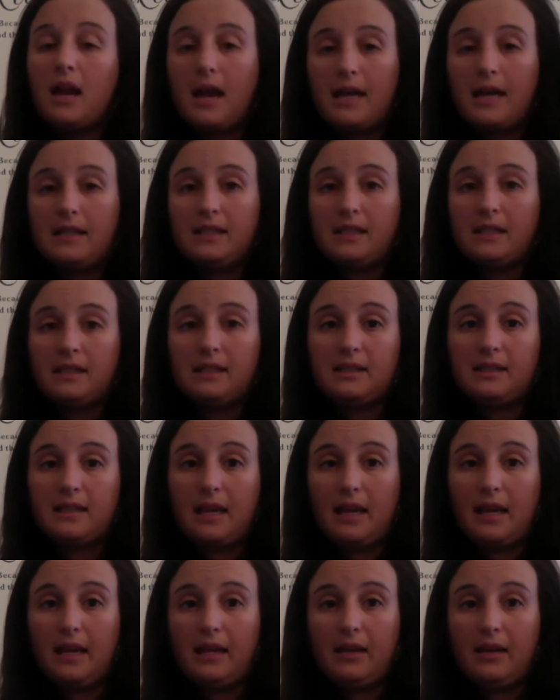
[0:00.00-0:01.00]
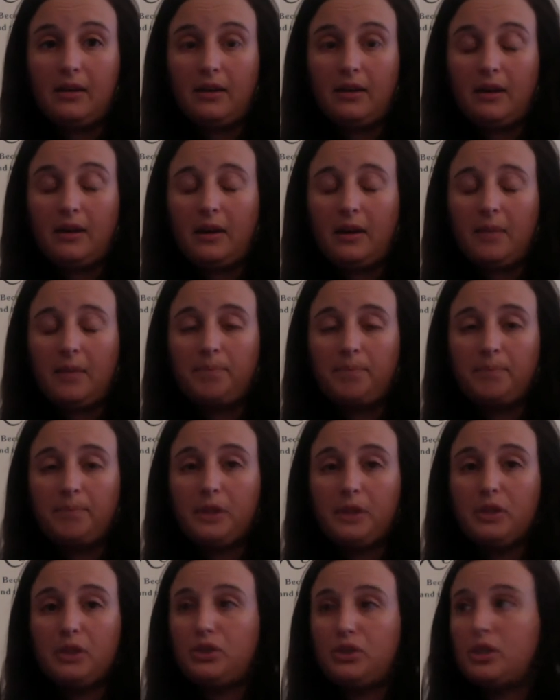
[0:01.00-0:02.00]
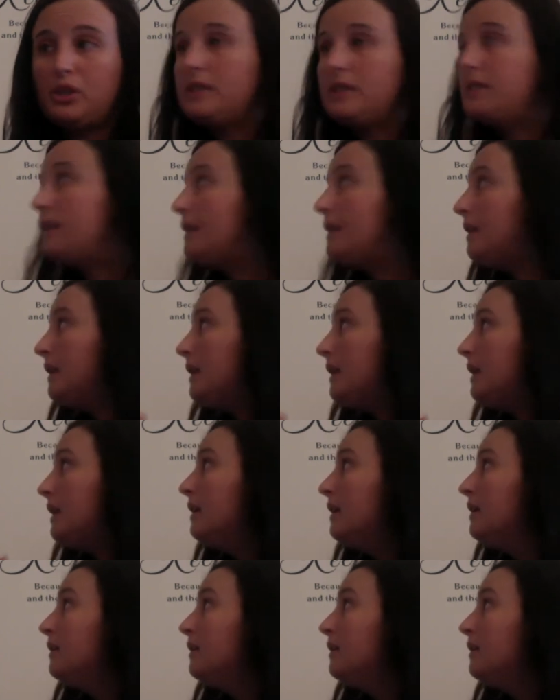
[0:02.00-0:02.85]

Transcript: I did assign um, just the